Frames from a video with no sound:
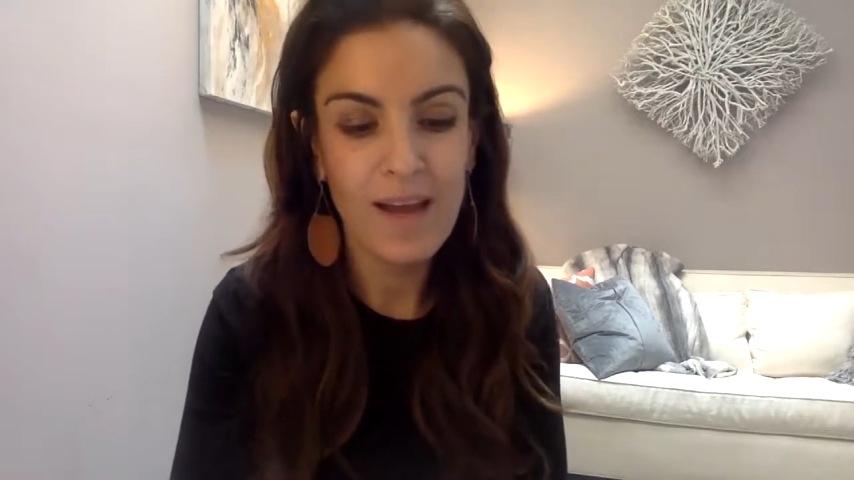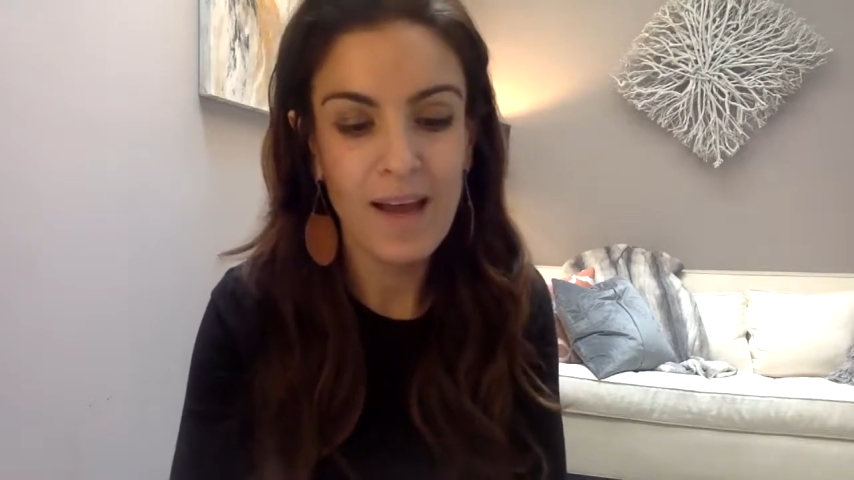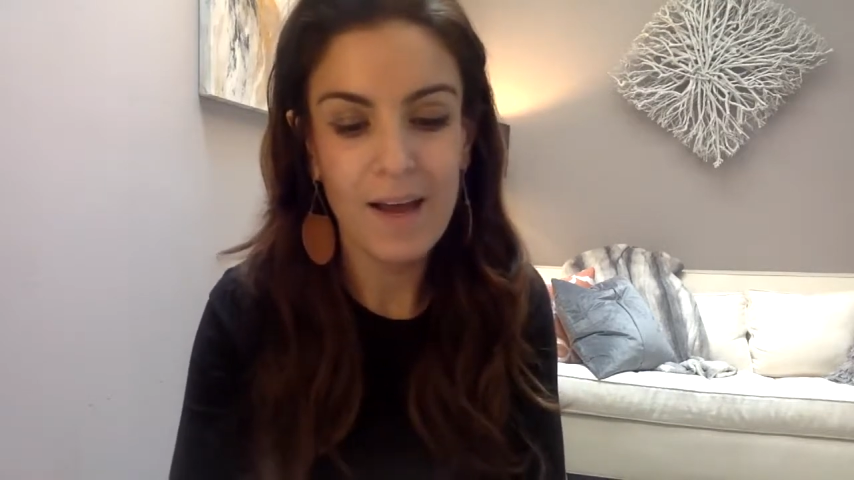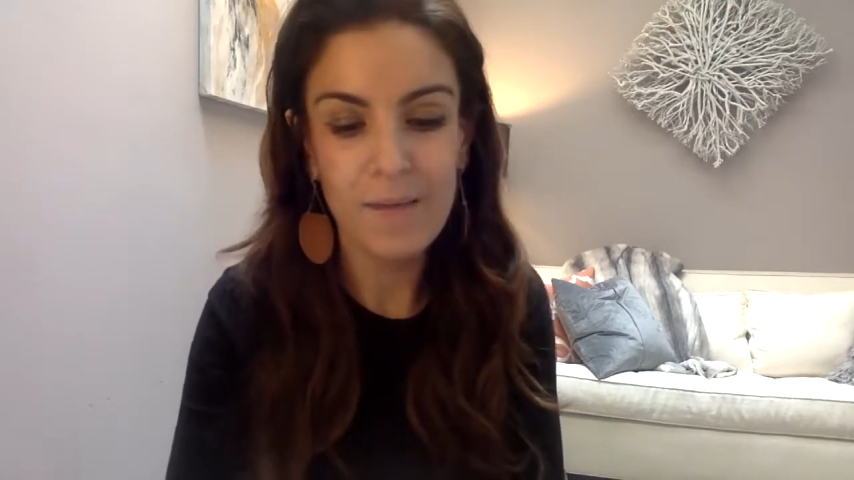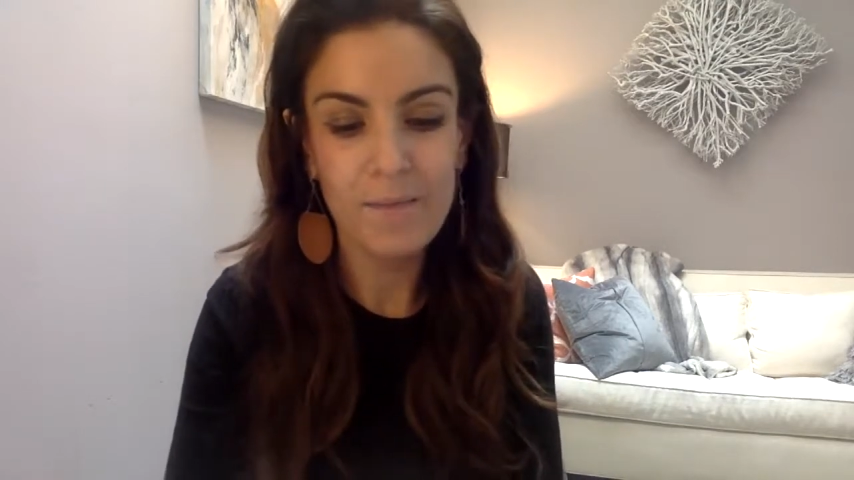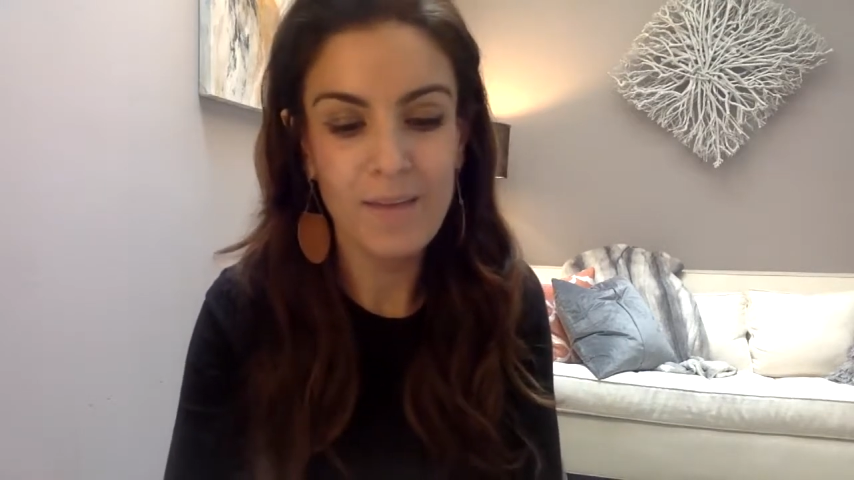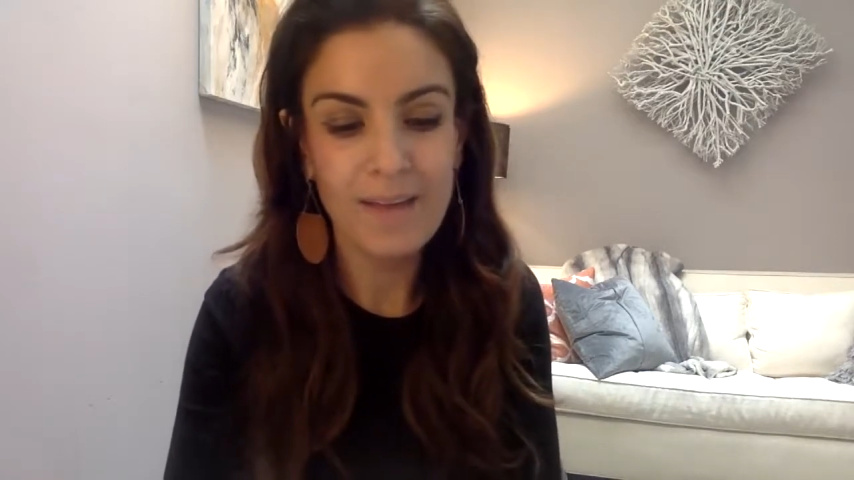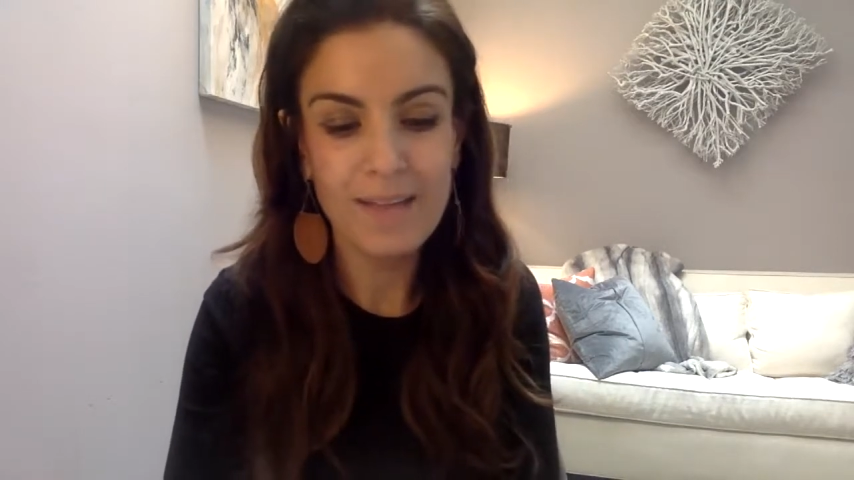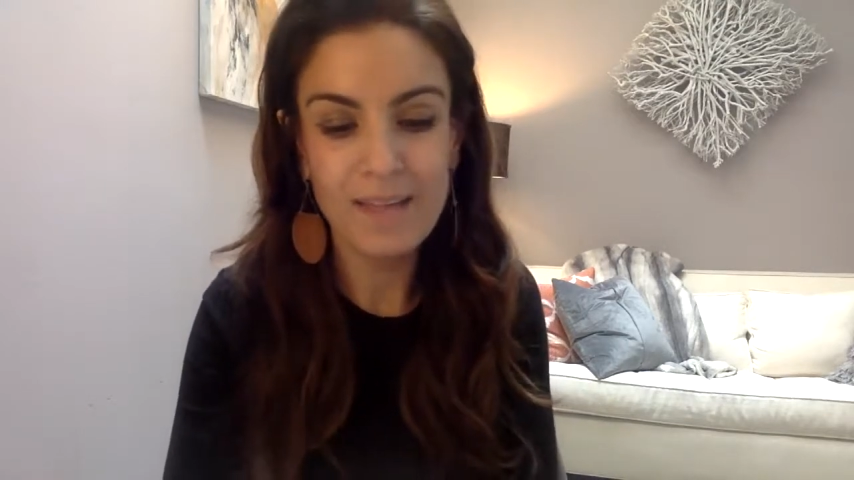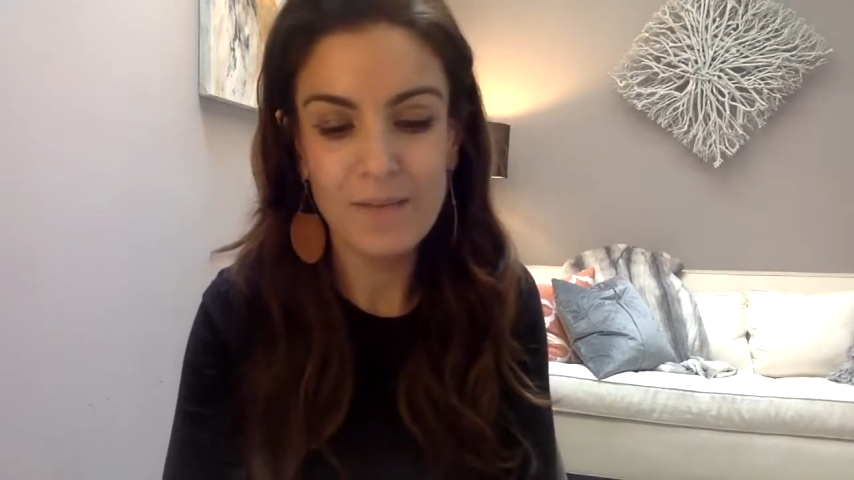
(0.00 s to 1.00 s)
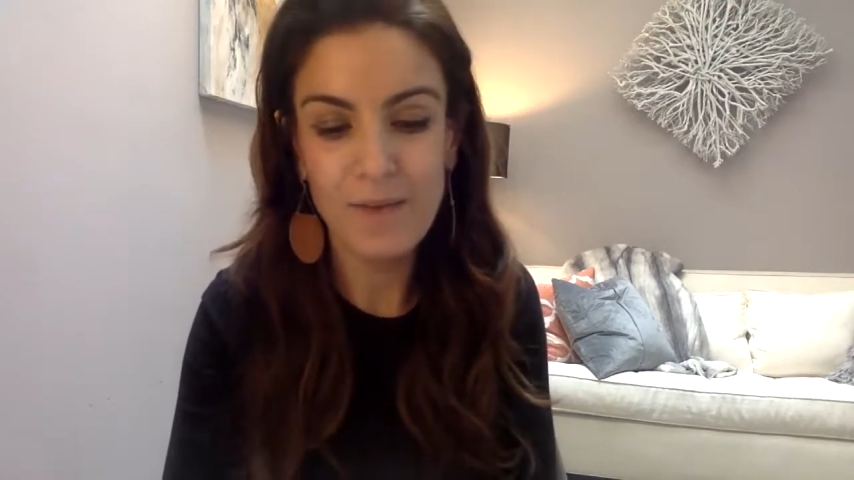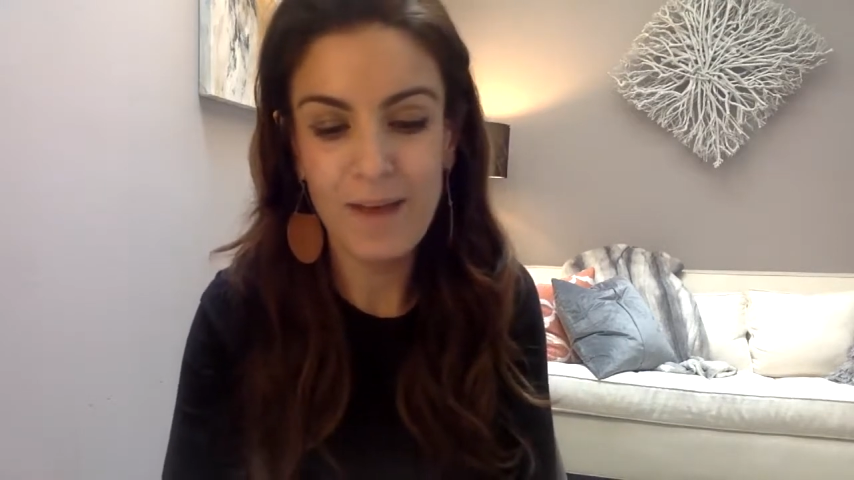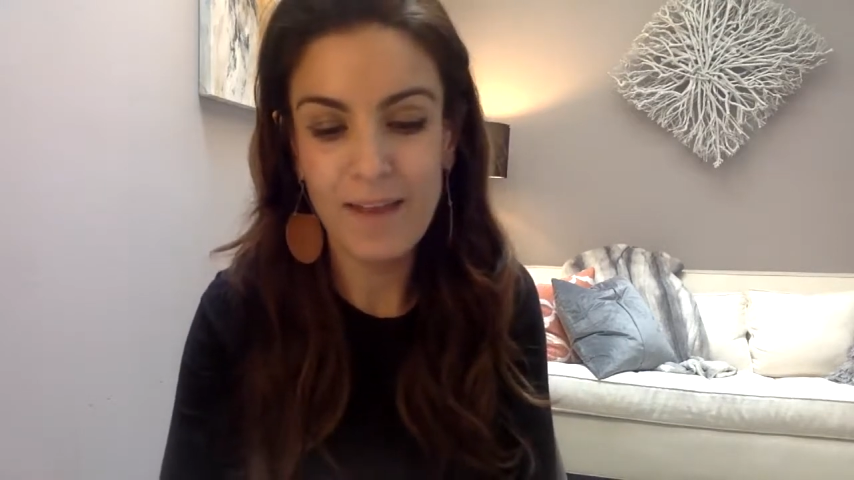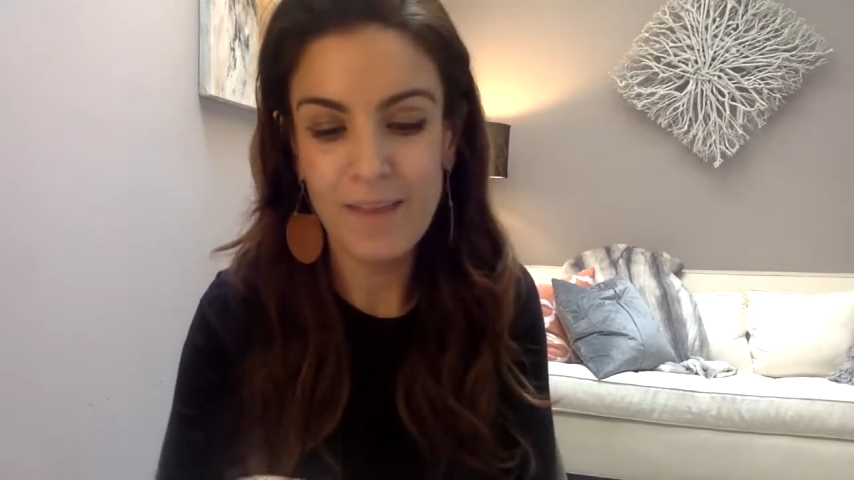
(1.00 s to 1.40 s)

identifying